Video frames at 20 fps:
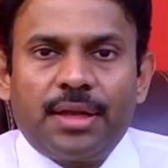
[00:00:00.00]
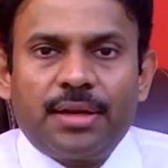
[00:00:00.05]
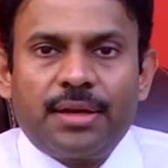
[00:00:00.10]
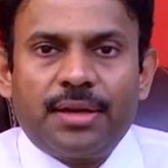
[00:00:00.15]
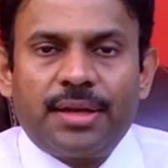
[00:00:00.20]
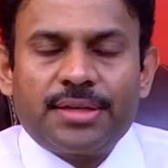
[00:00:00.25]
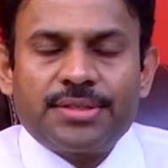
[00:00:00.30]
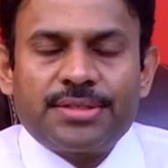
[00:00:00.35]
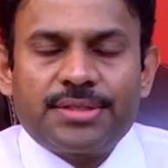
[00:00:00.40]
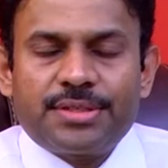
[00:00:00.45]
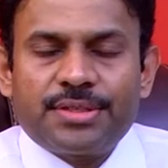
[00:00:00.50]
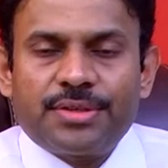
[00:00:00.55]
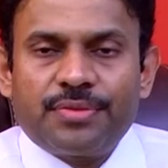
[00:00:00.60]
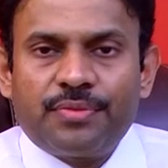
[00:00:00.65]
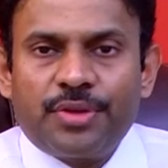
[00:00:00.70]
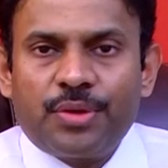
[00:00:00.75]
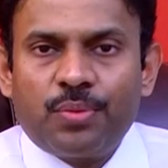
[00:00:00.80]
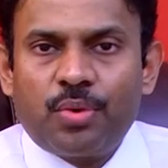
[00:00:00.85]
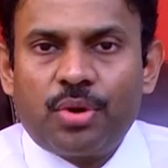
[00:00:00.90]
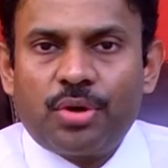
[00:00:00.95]
Next,
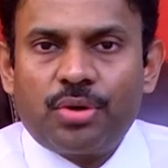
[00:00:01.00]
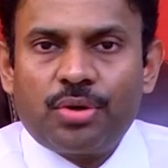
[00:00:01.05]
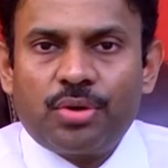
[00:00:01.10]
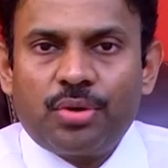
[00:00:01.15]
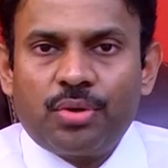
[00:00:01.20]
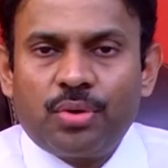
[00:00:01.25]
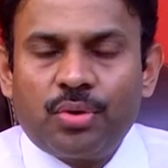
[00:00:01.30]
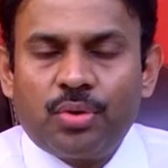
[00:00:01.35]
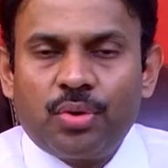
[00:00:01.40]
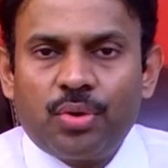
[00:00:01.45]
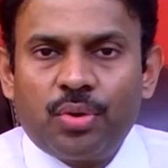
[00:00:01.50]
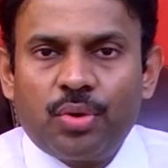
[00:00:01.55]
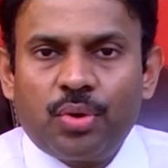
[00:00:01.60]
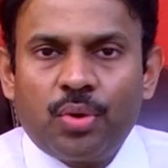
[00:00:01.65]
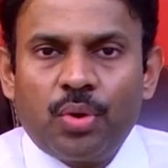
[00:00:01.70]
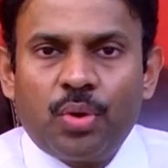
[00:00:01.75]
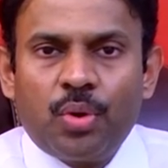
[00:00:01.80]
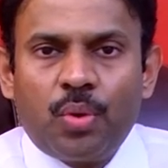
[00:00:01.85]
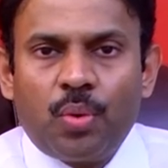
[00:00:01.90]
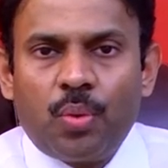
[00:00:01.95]
we want to know
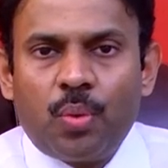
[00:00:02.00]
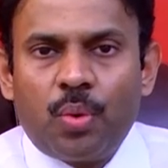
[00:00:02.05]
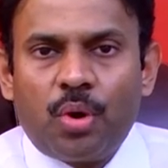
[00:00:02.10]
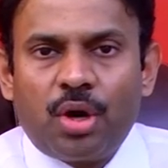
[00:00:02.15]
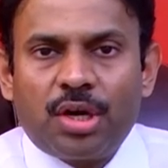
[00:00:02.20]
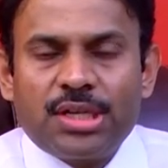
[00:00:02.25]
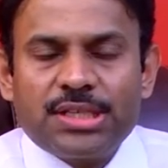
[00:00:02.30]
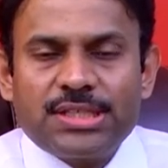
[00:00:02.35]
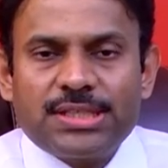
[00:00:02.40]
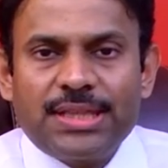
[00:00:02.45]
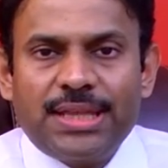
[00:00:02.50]
what is